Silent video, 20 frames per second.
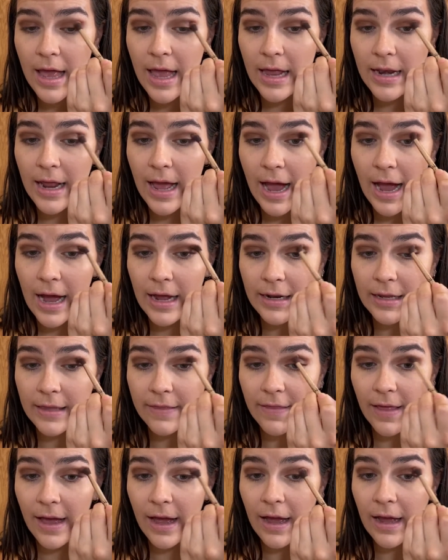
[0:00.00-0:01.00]
and
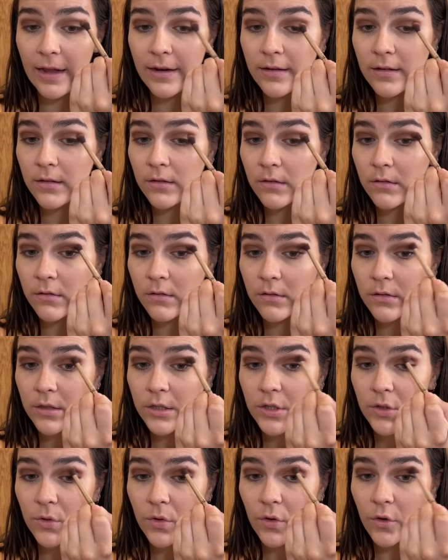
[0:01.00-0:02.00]
adding that
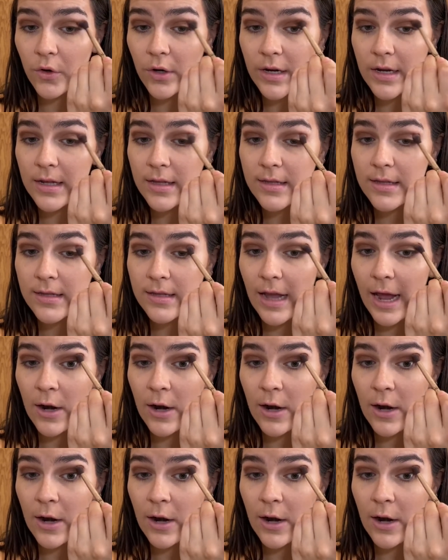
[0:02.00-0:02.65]
to the crease.